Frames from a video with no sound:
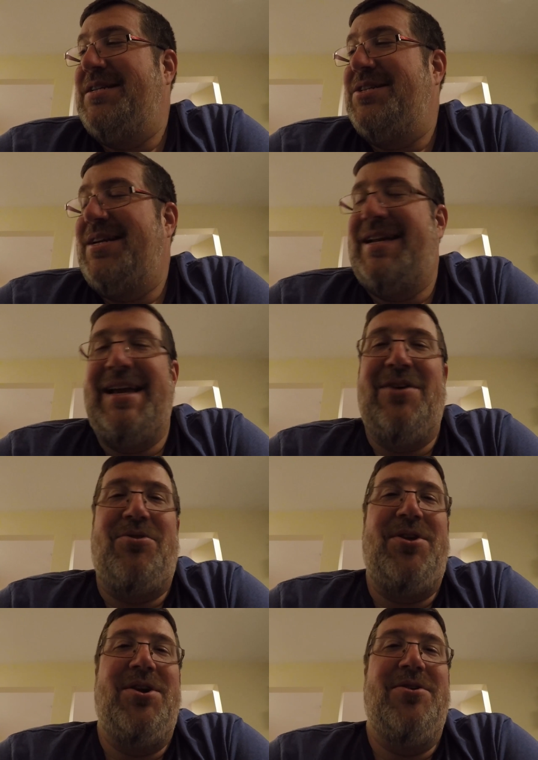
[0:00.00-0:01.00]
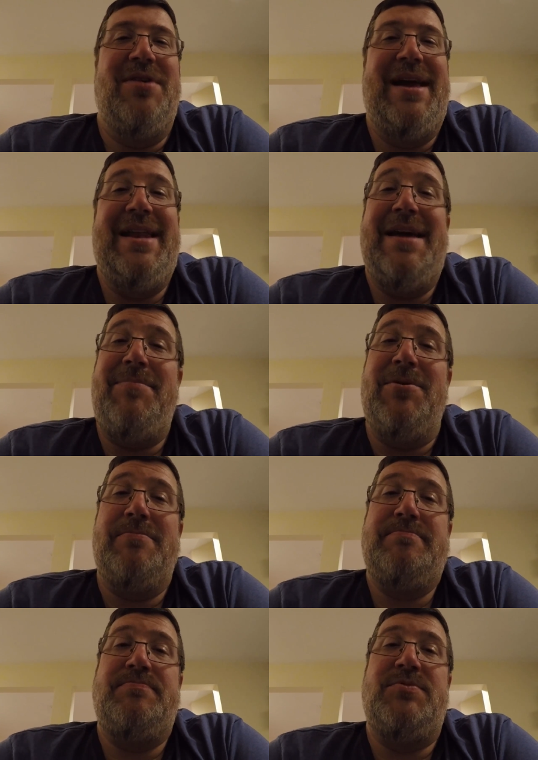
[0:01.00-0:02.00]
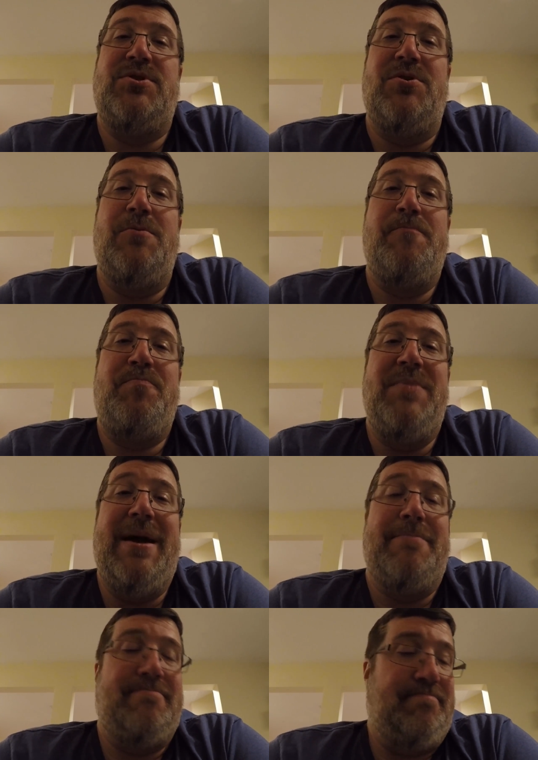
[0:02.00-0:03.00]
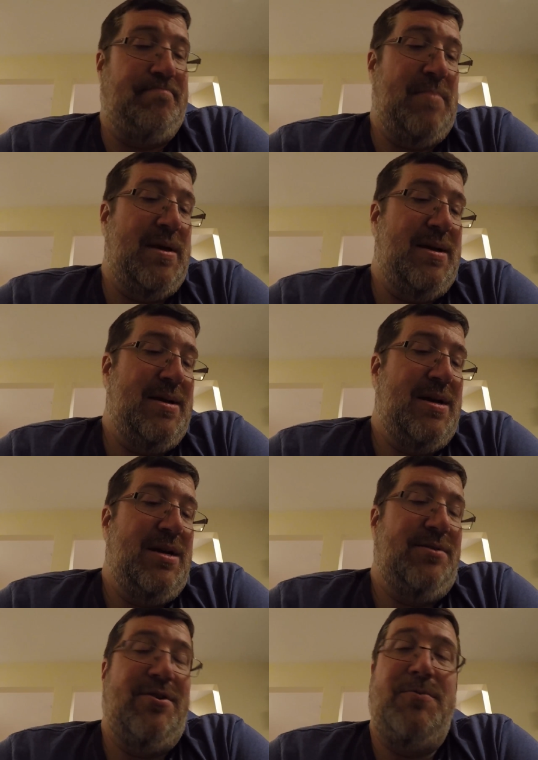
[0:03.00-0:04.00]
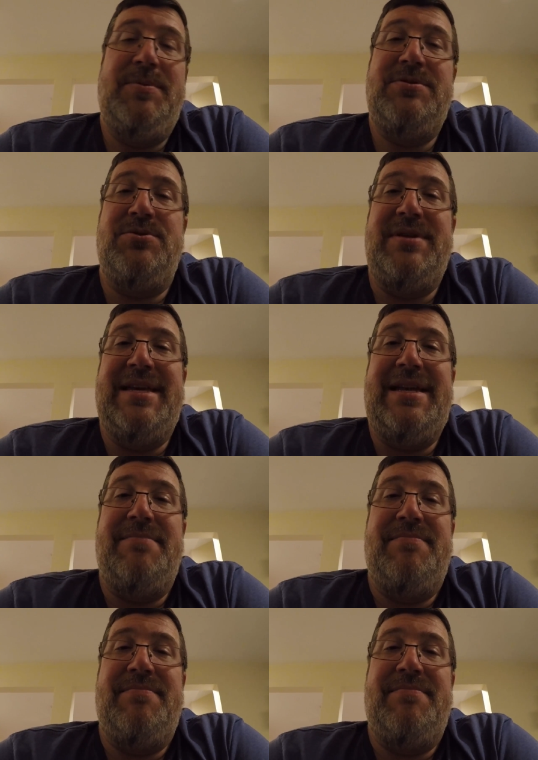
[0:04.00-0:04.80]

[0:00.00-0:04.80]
to getting healthier and happier. So yeah, I hope you enjoyed that.